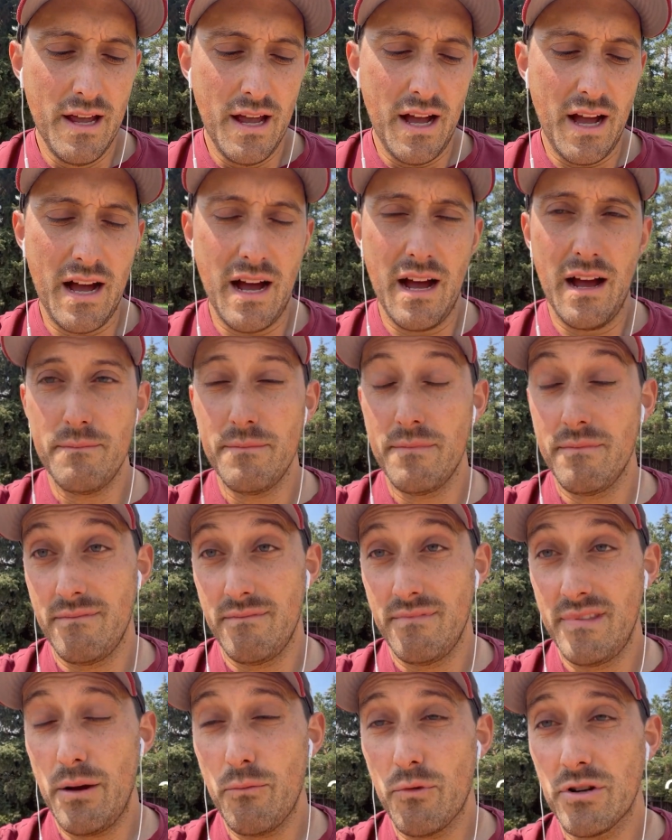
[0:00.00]

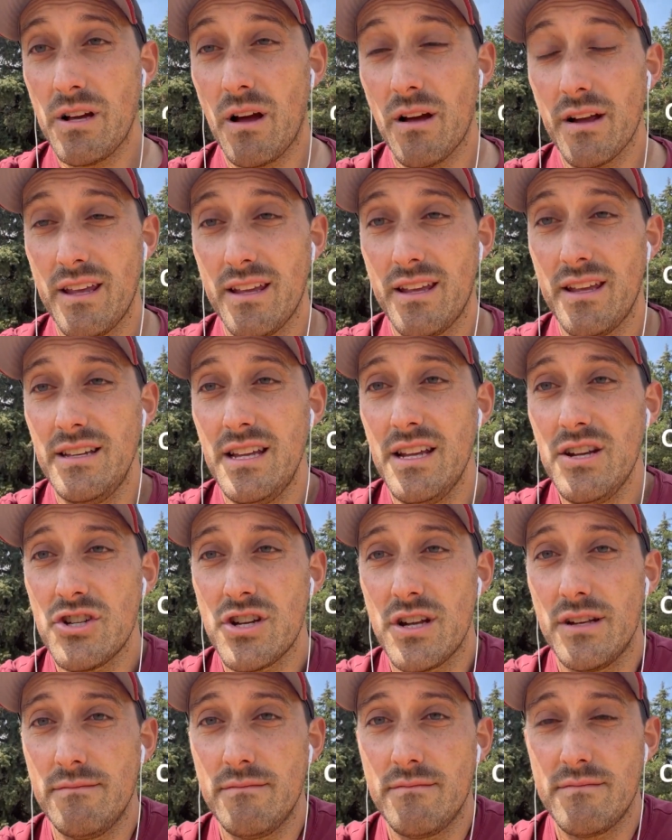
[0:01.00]
Then we're talking condition.